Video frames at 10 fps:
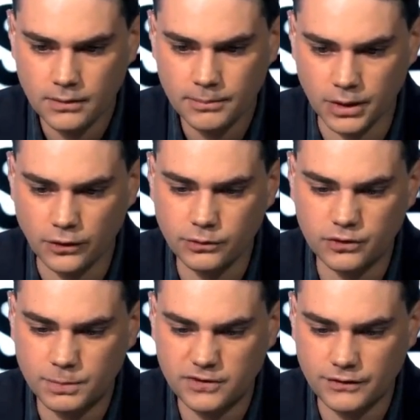Pelosi
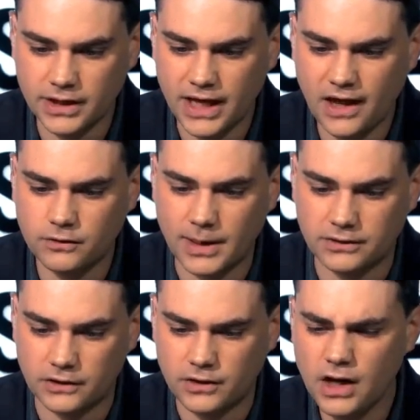was specifically asked
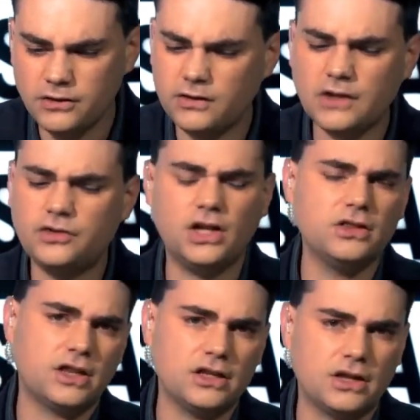about this. She said she
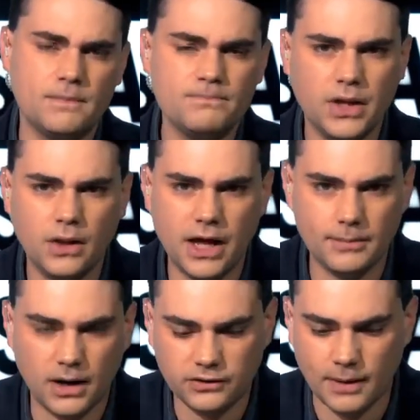didn't think that Ilhan
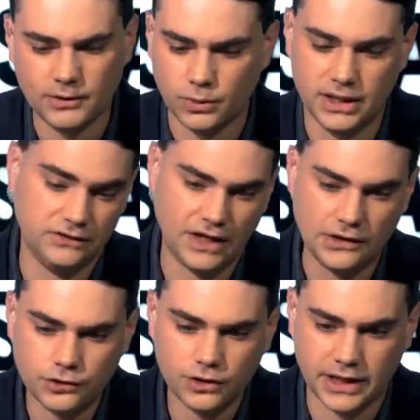Omar's comments were
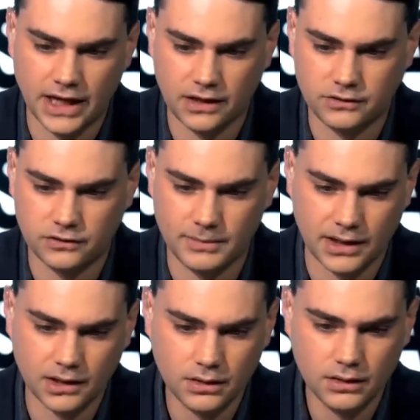intentionally
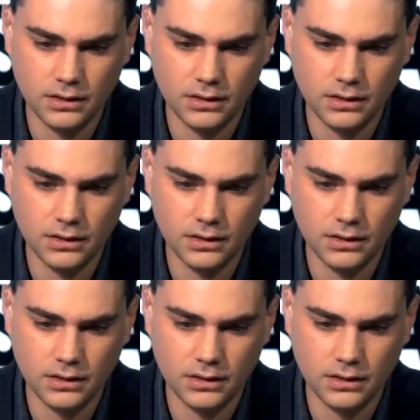anti-Semitic.